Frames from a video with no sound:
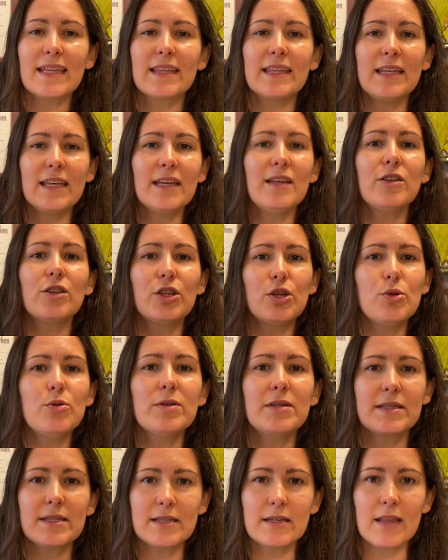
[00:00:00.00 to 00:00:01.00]
Get
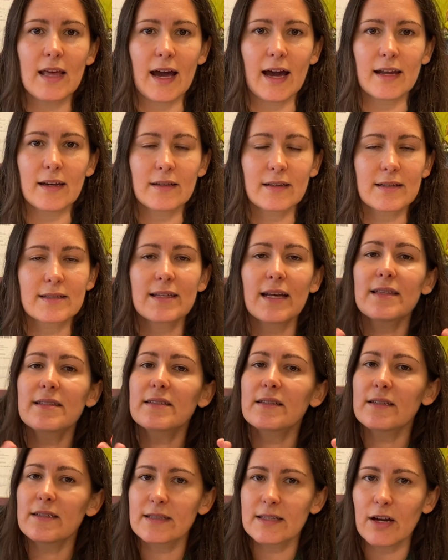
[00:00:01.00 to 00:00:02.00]
used to that because that's
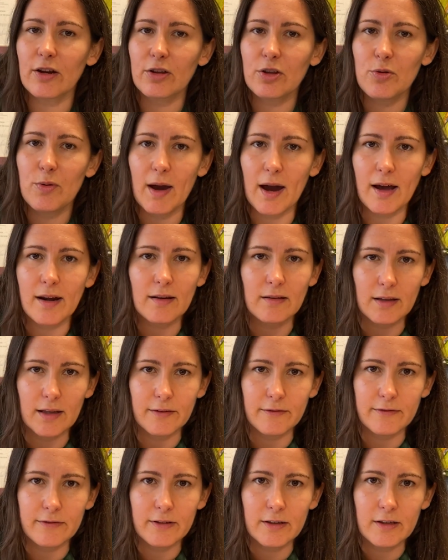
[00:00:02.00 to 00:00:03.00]
going to tell you how to live.